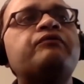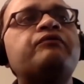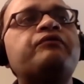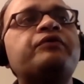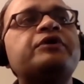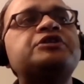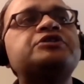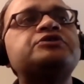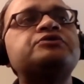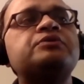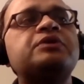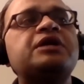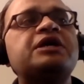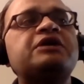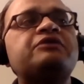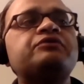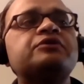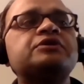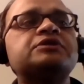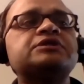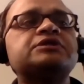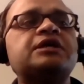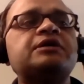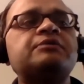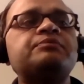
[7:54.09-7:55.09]
which like
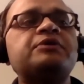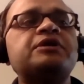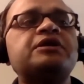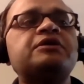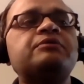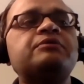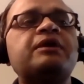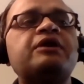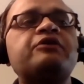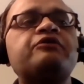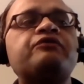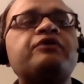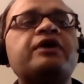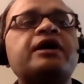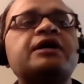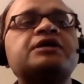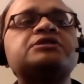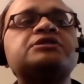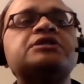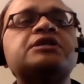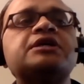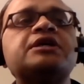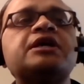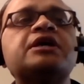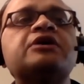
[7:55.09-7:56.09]
for example in
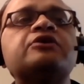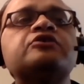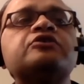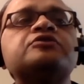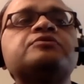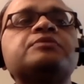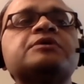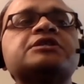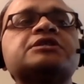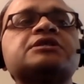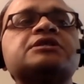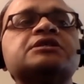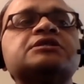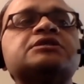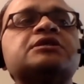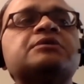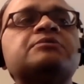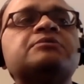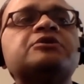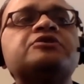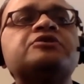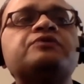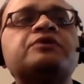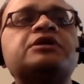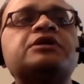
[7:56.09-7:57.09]
manufacturing aerospace
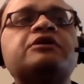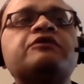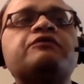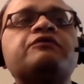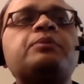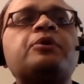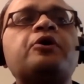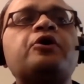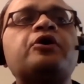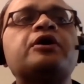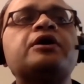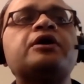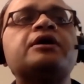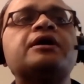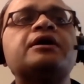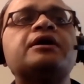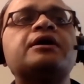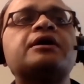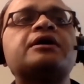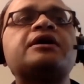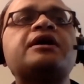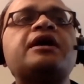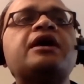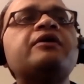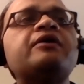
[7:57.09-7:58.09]
customers will deploy a
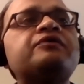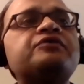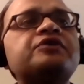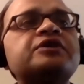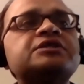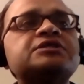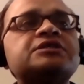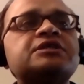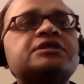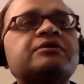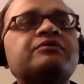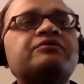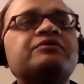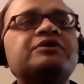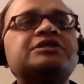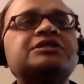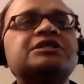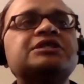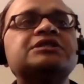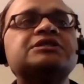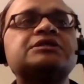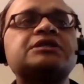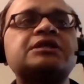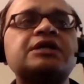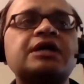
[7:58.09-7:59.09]
cave system which
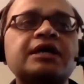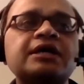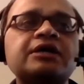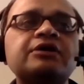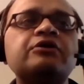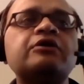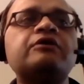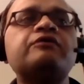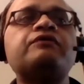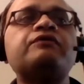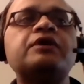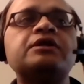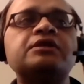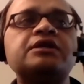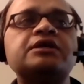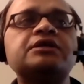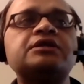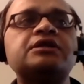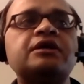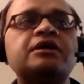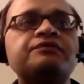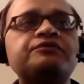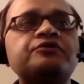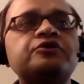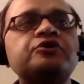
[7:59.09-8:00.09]
is kind of uh, a,
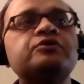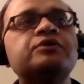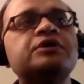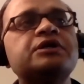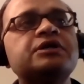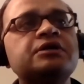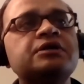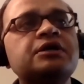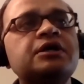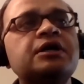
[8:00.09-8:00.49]
it gives you a